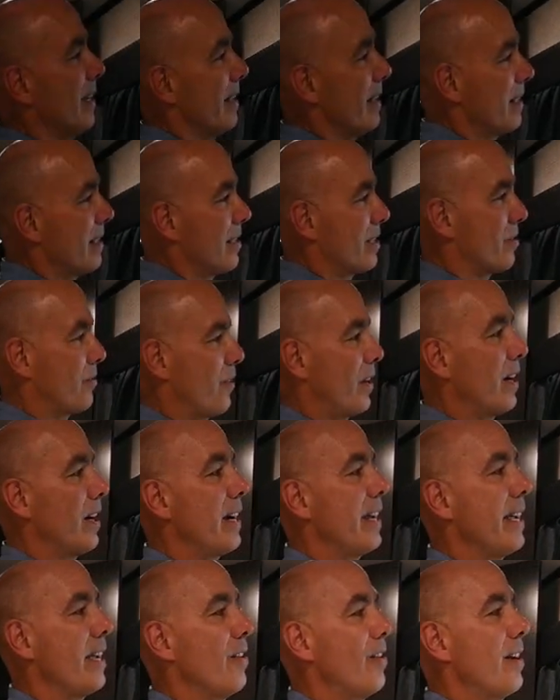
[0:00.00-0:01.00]
This is
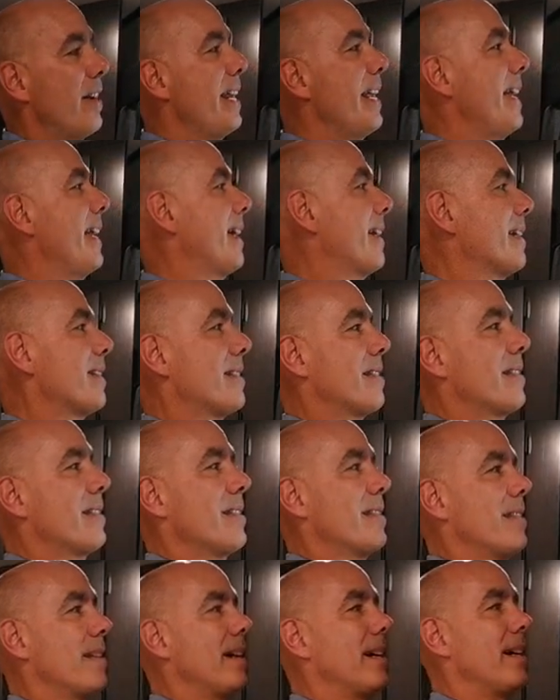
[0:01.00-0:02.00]
very unique. This
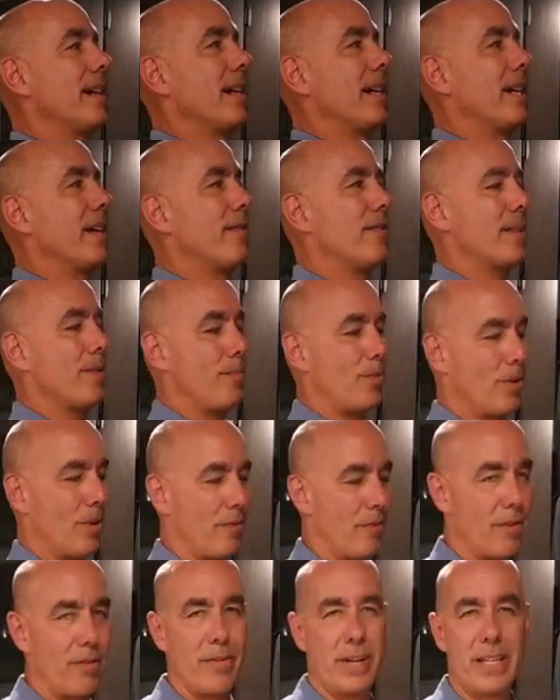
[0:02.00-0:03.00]
is, gives it
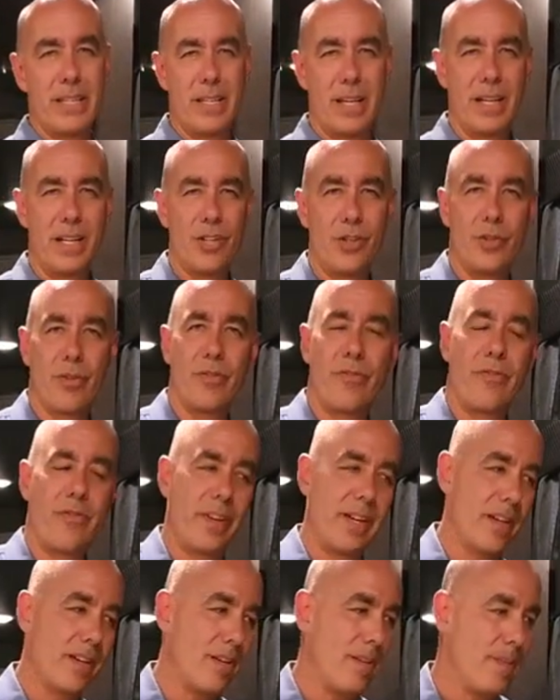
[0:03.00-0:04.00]
more of a residential
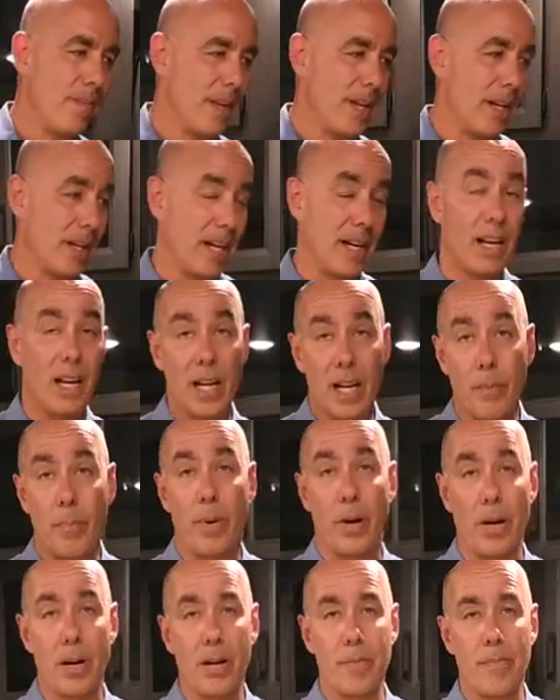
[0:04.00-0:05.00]
feel, kind of like a
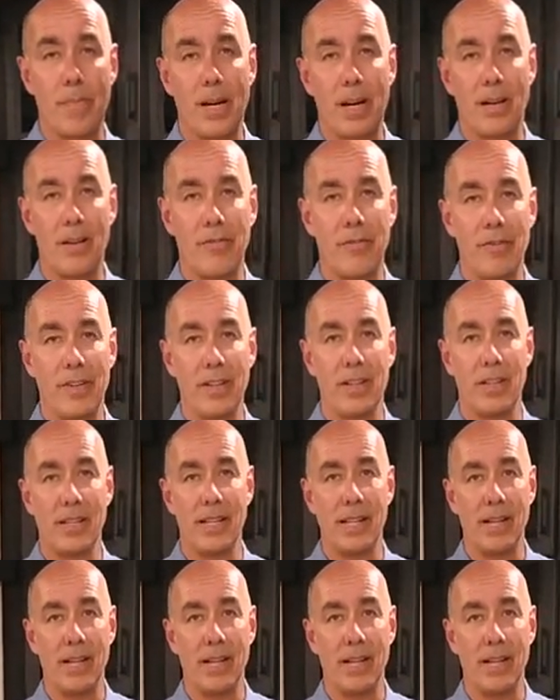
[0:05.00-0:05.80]
park model feel.